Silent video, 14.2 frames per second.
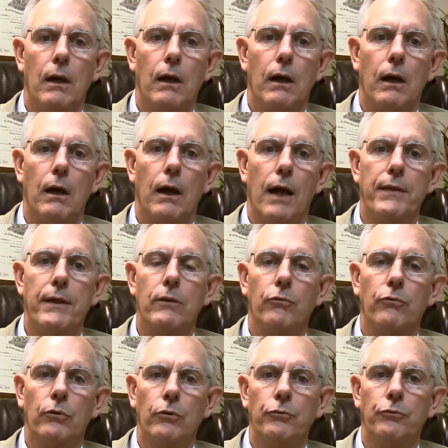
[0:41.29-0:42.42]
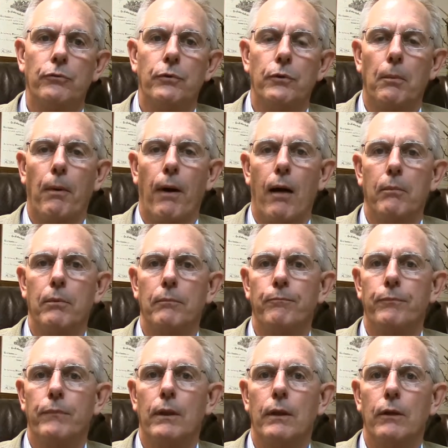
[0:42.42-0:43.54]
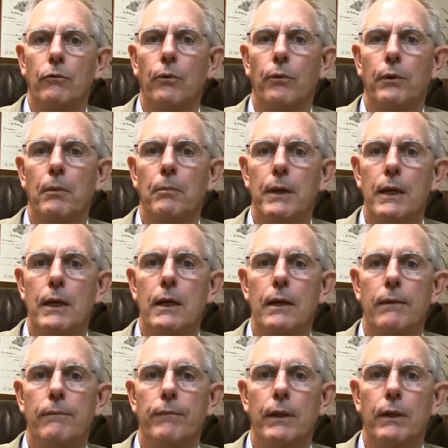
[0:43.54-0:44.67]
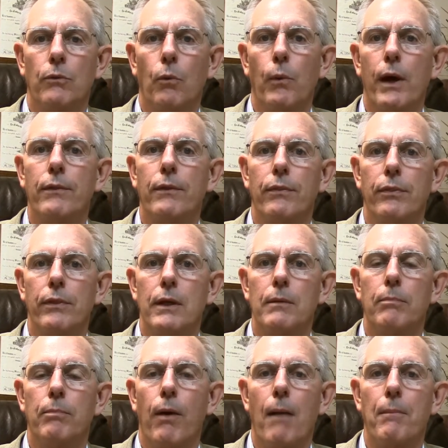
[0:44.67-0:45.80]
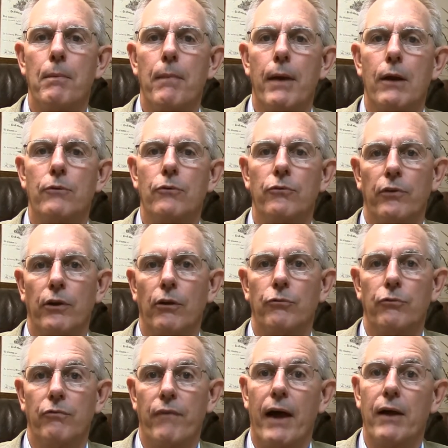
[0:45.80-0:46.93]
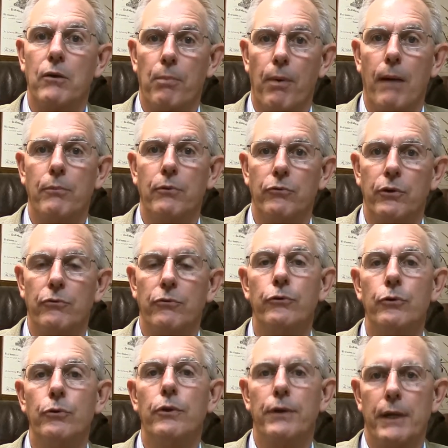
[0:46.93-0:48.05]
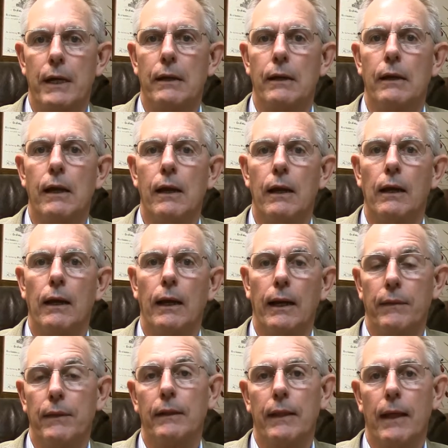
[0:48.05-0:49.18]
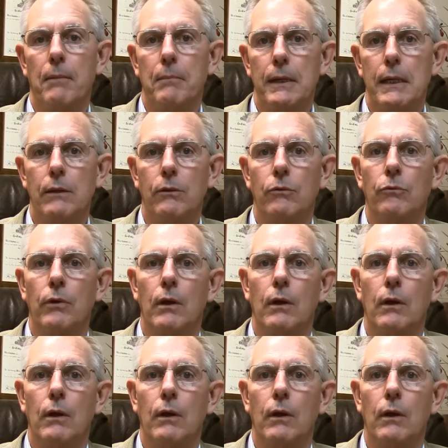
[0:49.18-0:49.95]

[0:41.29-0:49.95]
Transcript: Uh, I think the solution for the problem is going to be in the way that the property manager sells the value proposition to the tenant. And I think that means